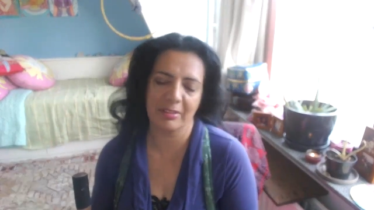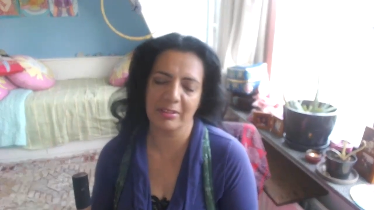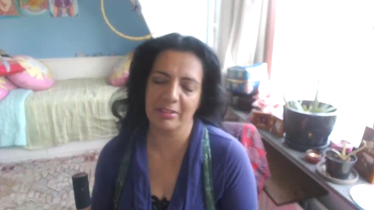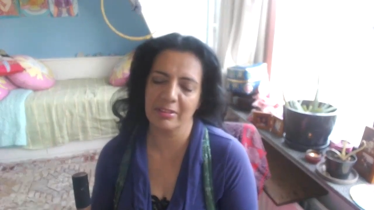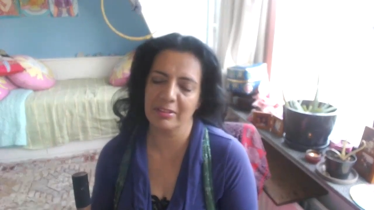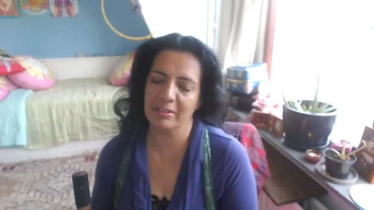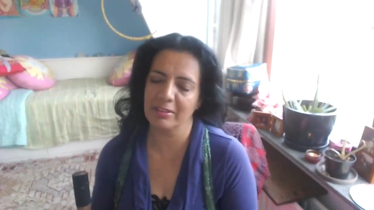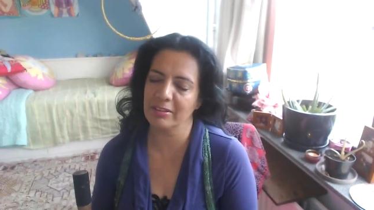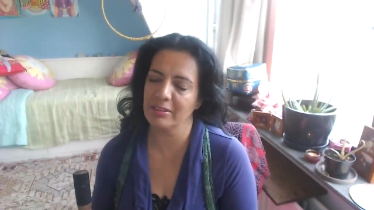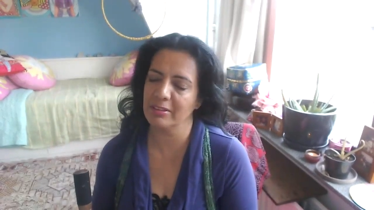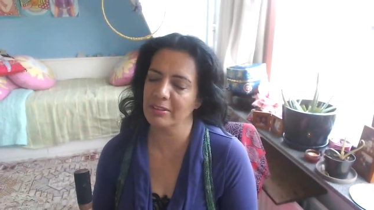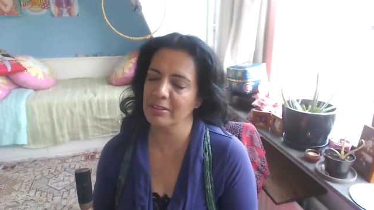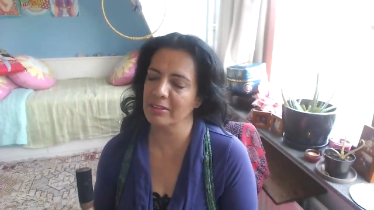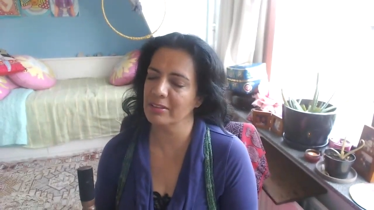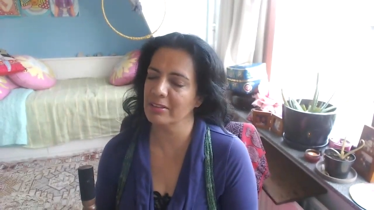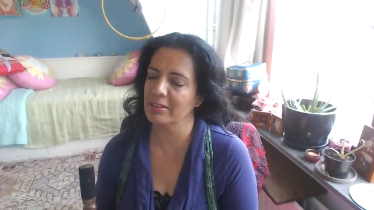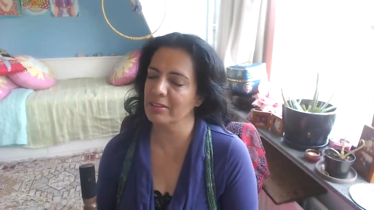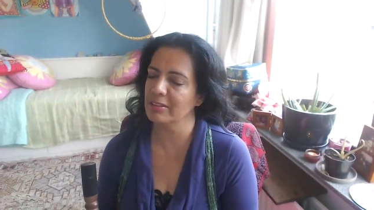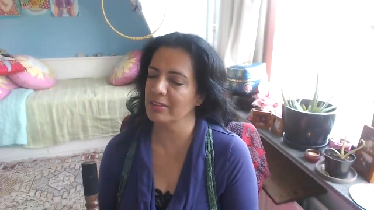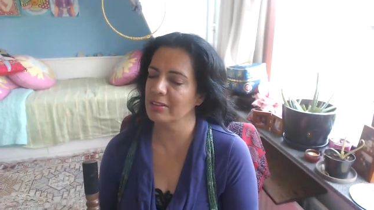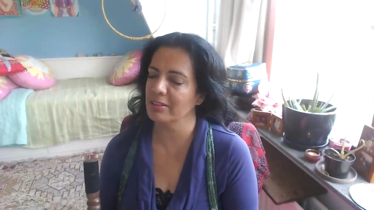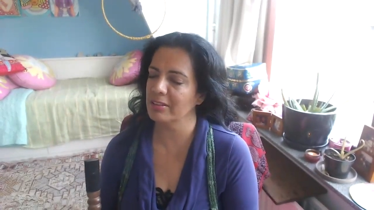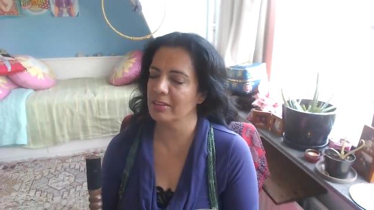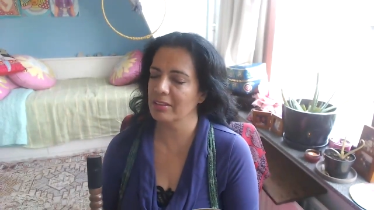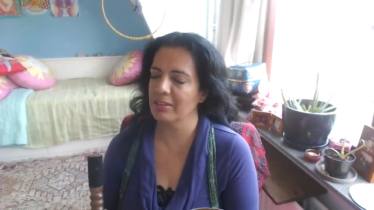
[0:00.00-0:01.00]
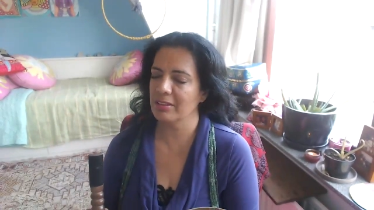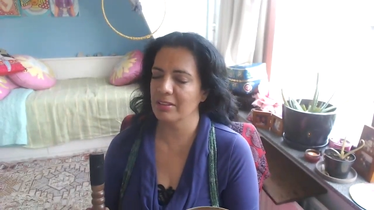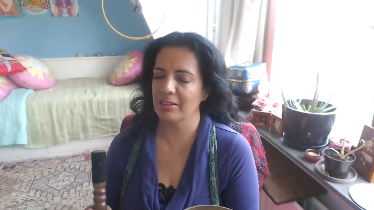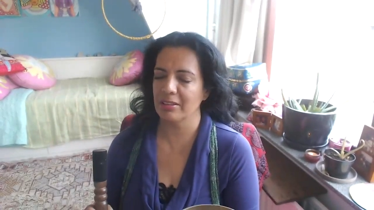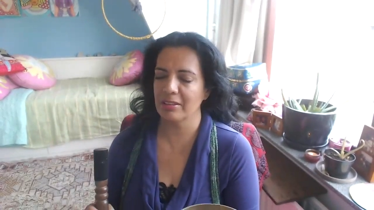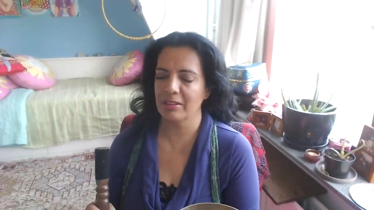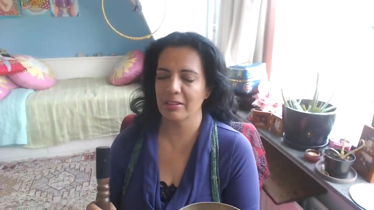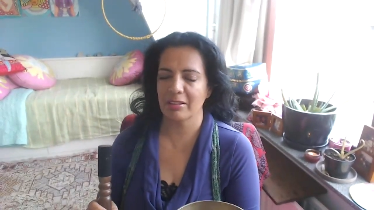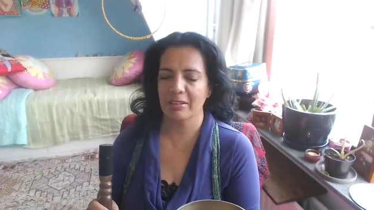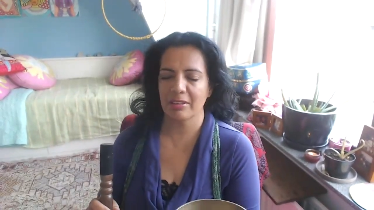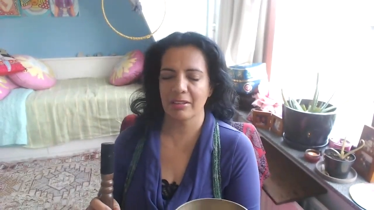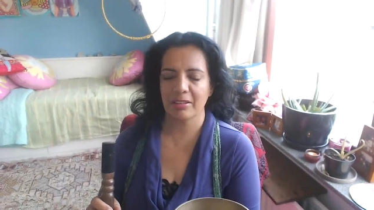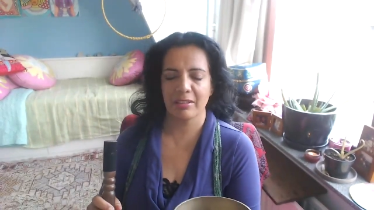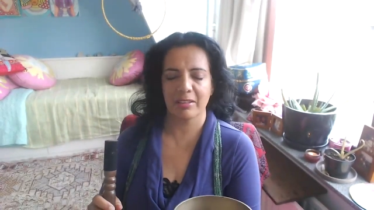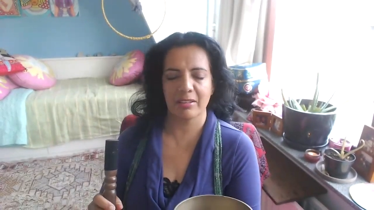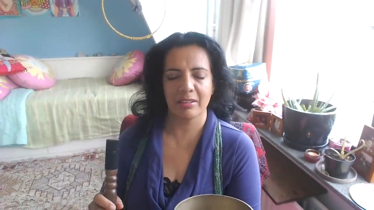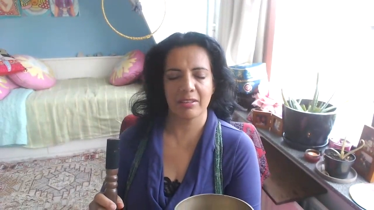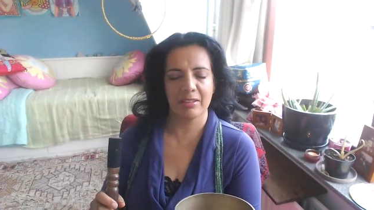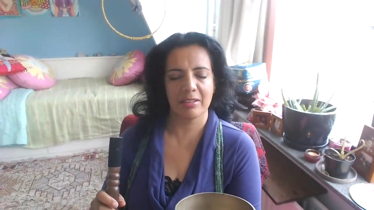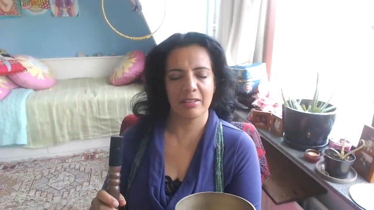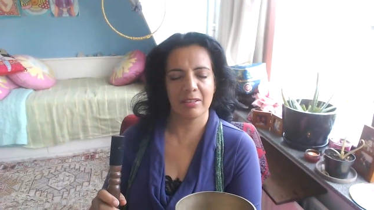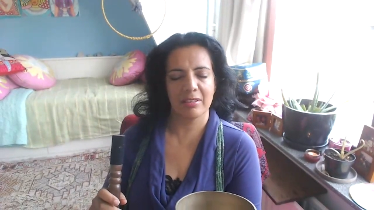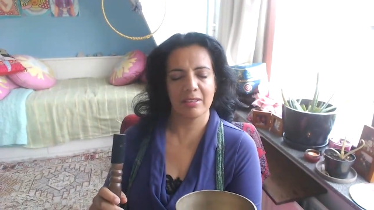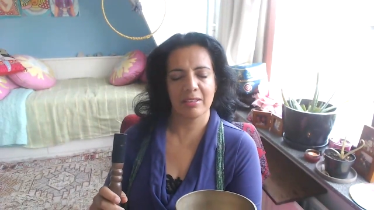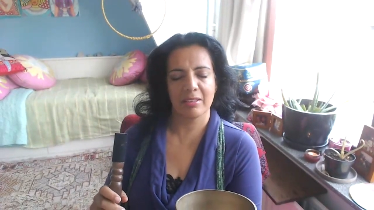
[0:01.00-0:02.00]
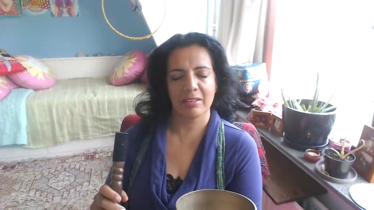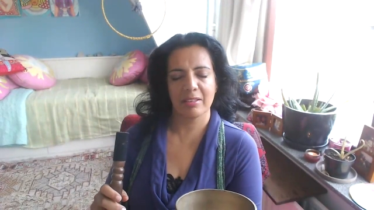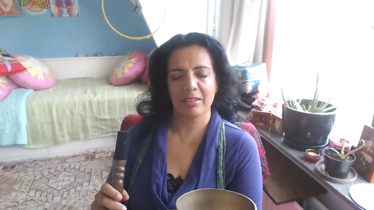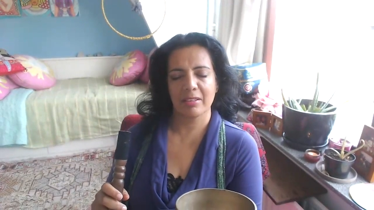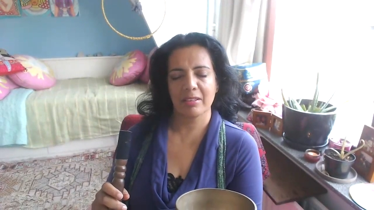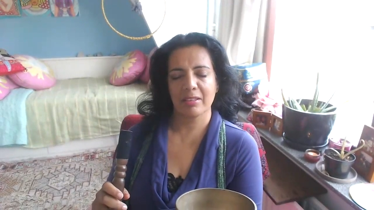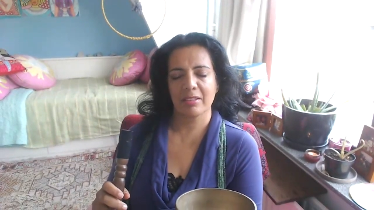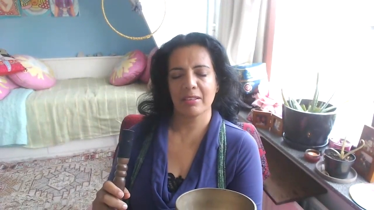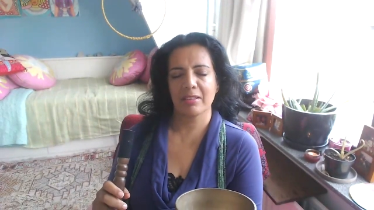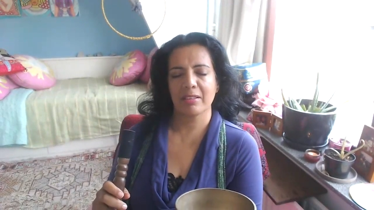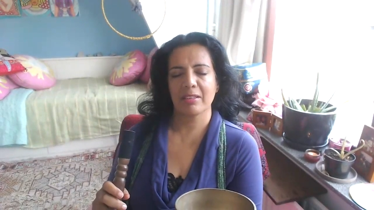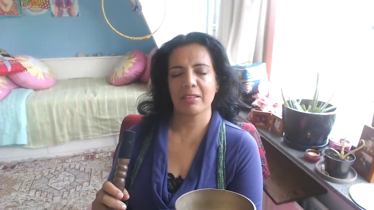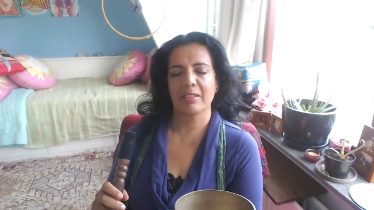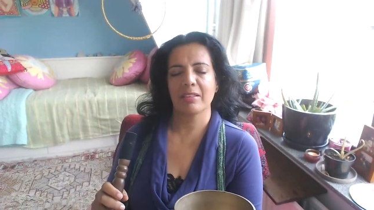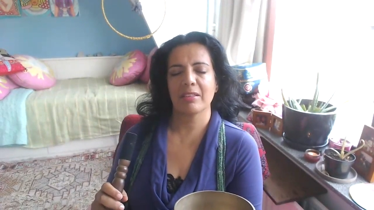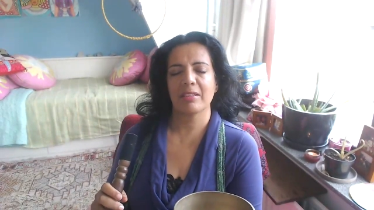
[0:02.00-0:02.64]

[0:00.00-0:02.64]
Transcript: Nothing is said.